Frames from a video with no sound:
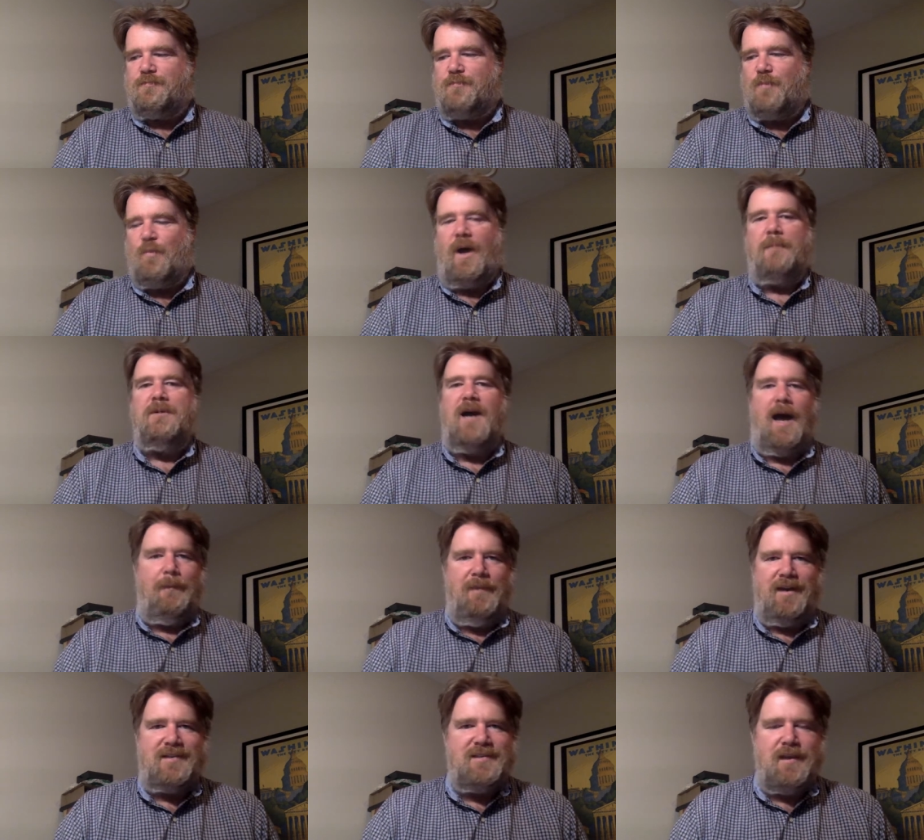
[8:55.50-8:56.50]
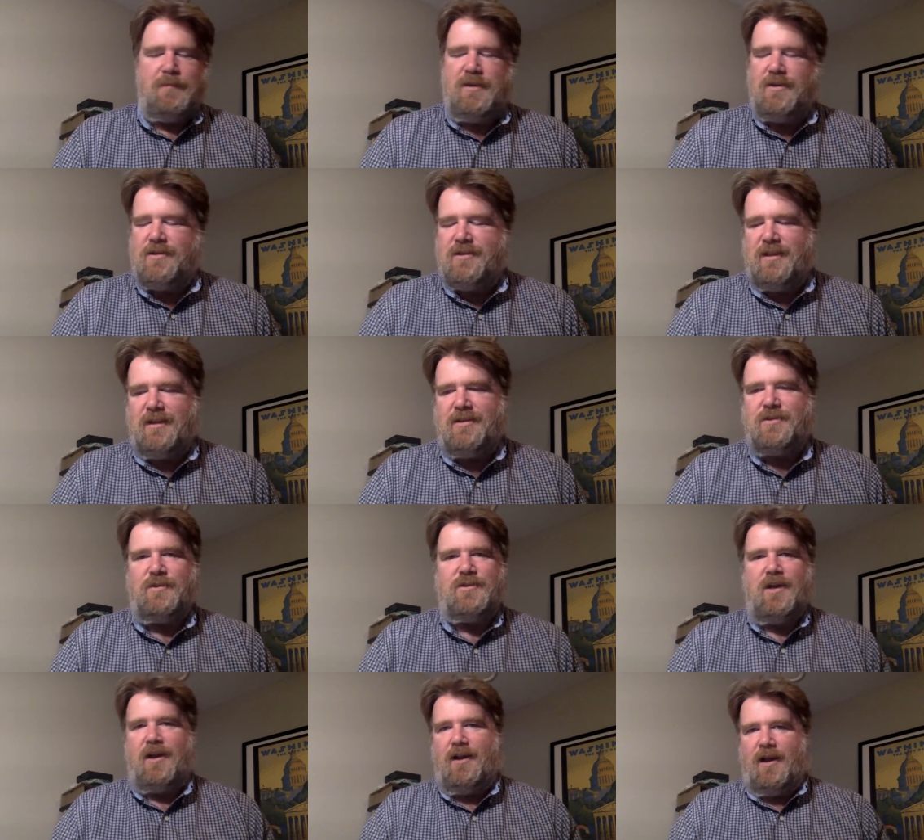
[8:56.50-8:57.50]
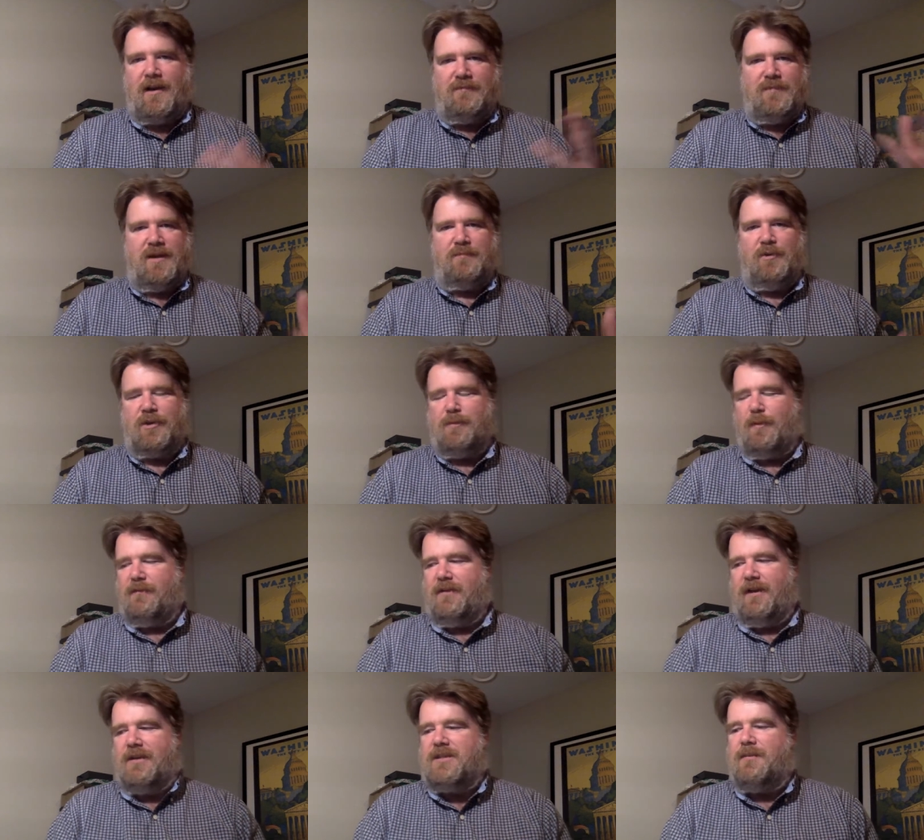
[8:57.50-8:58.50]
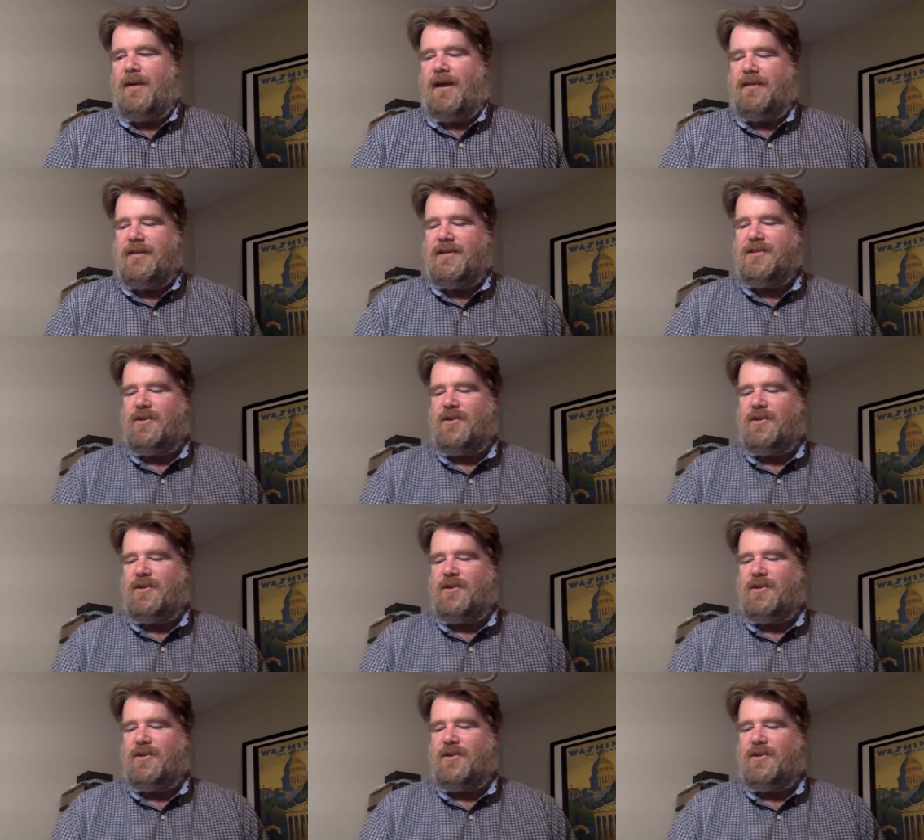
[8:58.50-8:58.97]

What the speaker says: webcomics. The list goes on and on. I've made multiple videos about this.